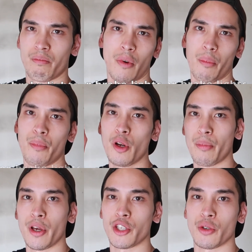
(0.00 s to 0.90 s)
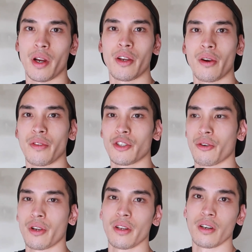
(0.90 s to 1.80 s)
I'll put a picture right here on the
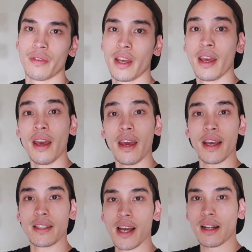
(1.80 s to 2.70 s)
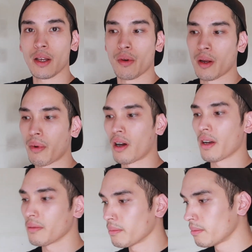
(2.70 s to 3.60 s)
screen of exactly what I
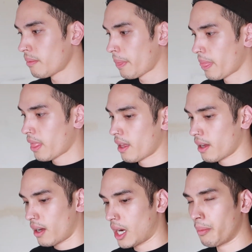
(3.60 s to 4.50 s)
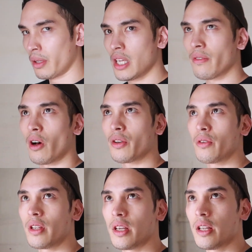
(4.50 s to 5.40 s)
bought. I believe all you
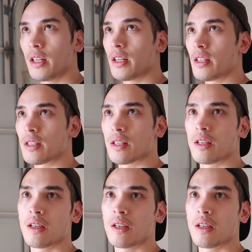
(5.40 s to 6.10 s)
need is